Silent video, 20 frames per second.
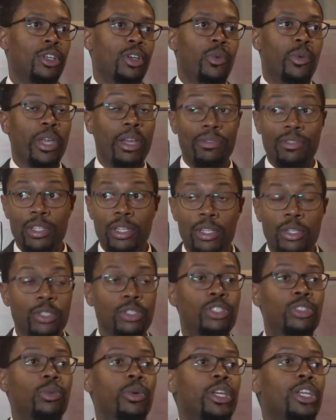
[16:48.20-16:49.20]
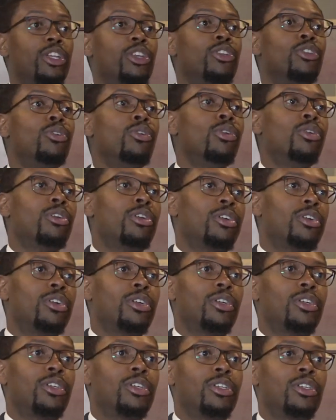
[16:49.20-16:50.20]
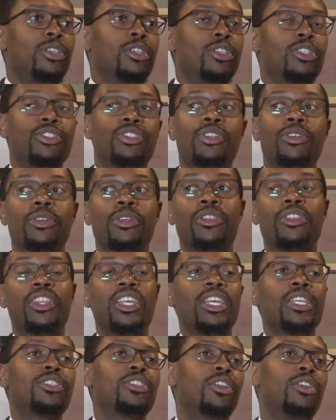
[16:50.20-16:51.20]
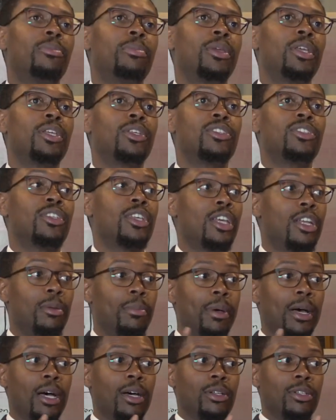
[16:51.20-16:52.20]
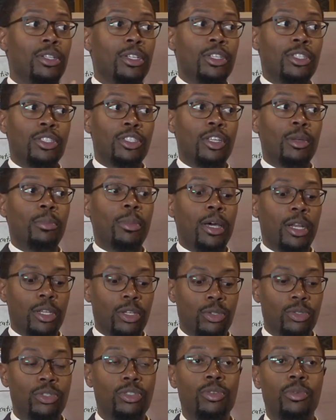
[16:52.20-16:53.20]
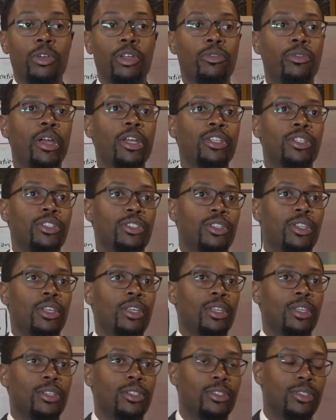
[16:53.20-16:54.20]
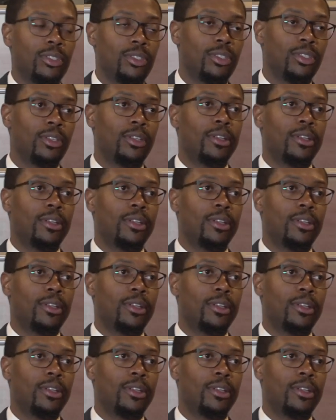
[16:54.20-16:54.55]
We have to learn to ignore certain things that are being said about somebody who's doing righteous things.